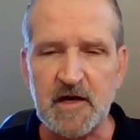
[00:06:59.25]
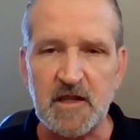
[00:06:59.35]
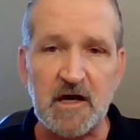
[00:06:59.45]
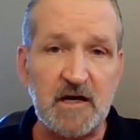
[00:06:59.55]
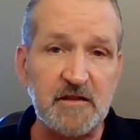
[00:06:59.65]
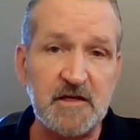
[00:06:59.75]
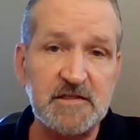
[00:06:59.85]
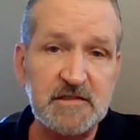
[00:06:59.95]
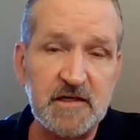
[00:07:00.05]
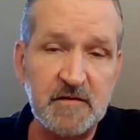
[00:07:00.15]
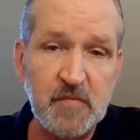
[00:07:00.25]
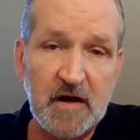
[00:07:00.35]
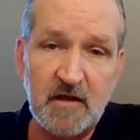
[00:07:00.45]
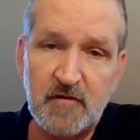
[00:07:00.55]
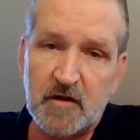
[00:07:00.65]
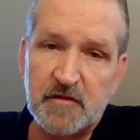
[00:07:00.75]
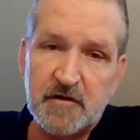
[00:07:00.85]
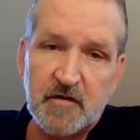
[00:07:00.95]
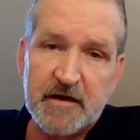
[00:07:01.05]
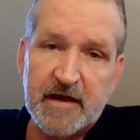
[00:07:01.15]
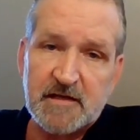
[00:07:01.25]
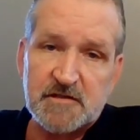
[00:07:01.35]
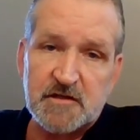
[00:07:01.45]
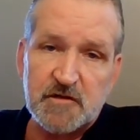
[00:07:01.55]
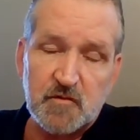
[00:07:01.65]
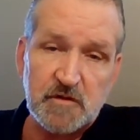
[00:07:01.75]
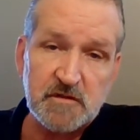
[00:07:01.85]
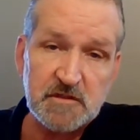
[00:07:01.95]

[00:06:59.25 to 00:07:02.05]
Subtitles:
A lot of this in polyvagal theory has to do with